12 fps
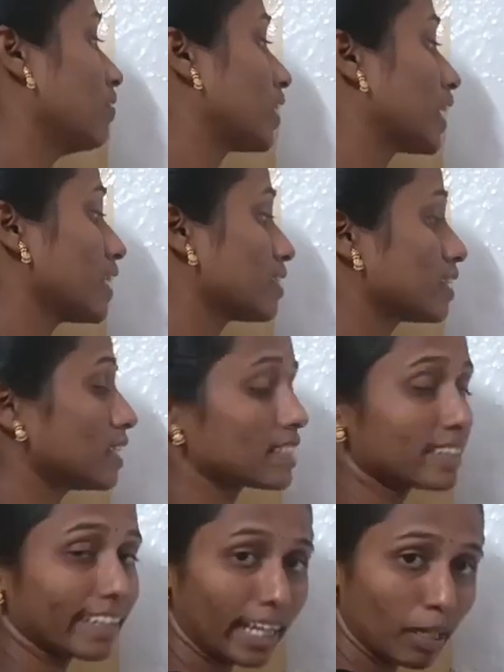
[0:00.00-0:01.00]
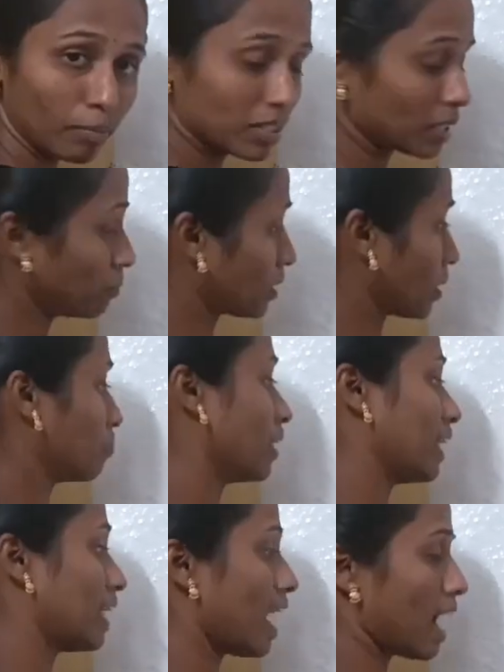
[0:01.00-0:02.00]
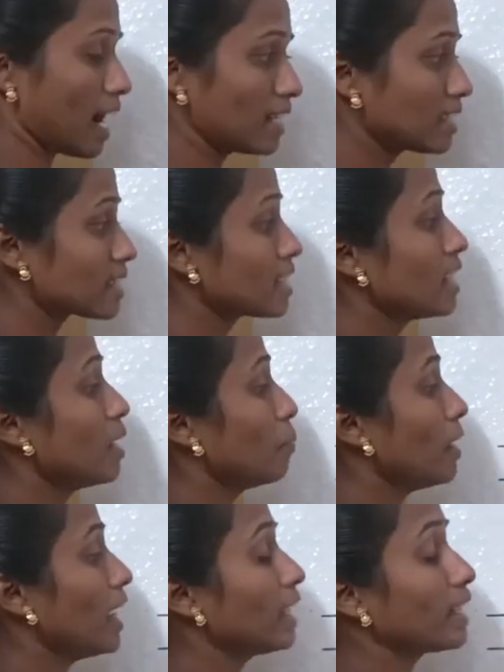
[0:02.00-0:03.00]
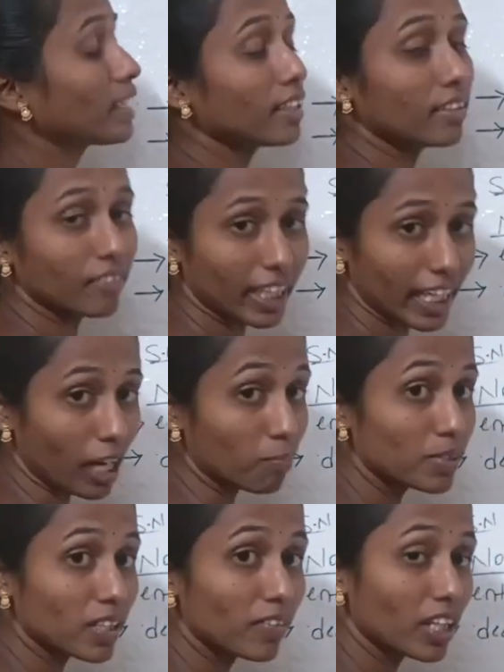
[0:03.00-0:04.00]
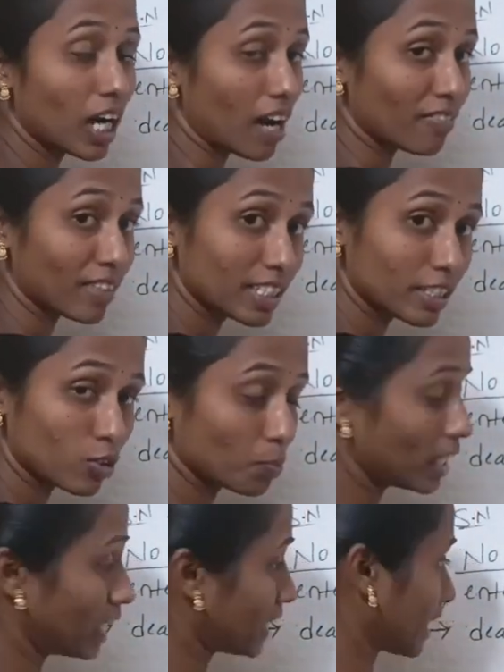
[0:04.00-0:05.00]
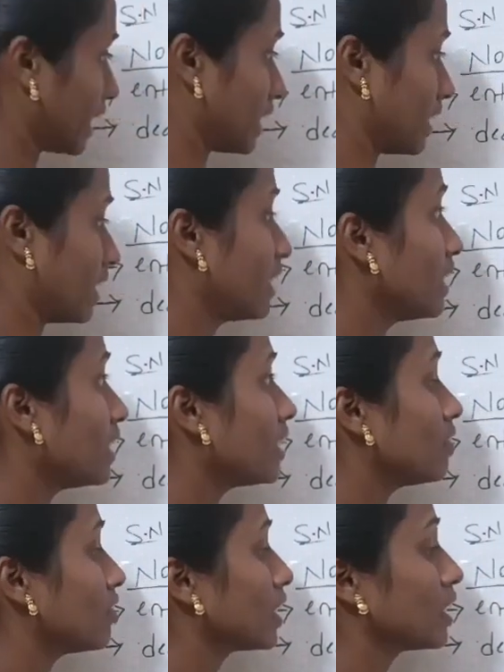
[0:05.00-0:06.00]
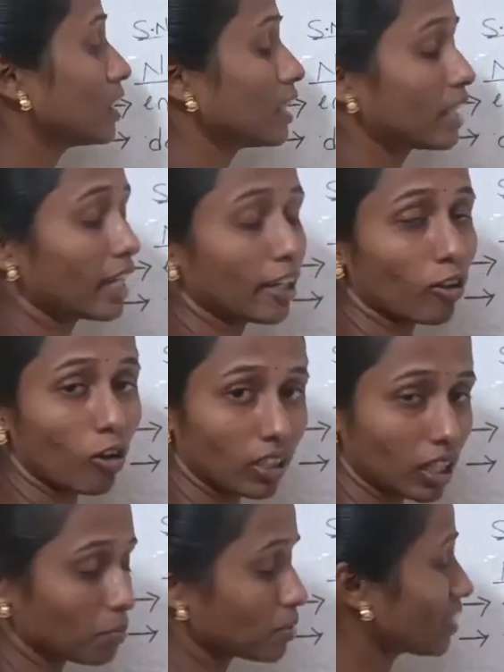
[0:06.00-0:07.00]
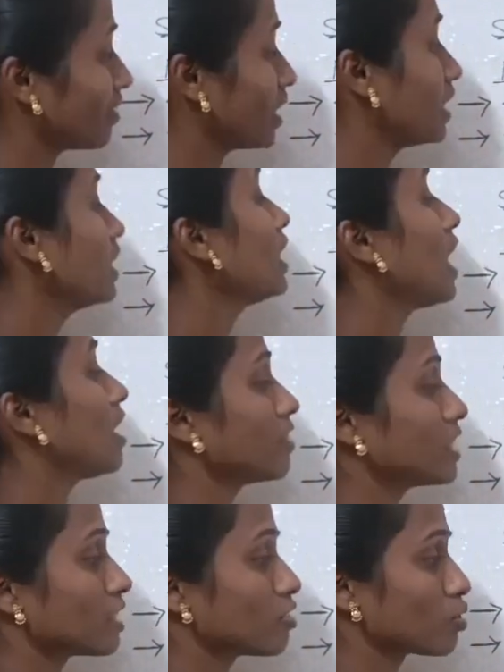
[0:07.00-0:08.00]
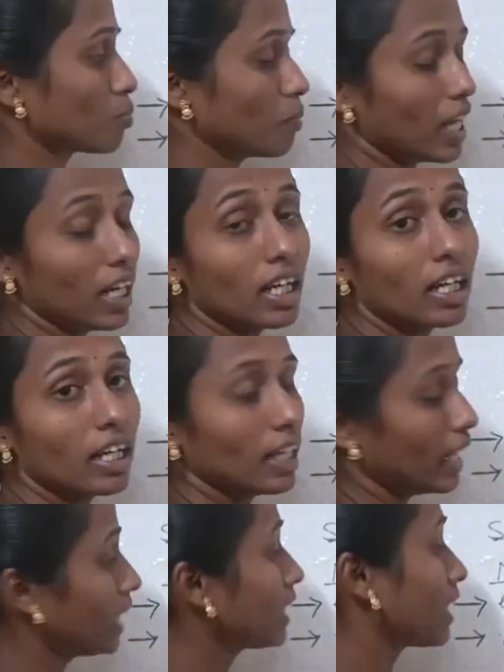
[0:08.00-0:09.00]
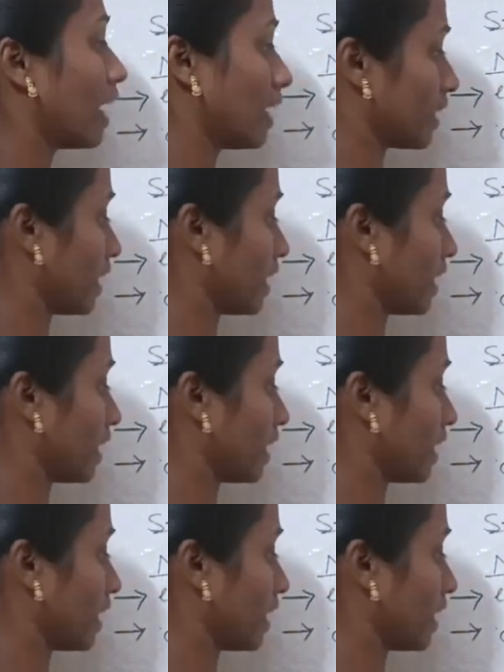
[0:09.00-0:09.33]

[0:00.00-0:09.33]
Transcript: we can see the same symptom, dead hearts, but we can observe the offensive smell at cut end. Here we cannot observe any offensive smell at cut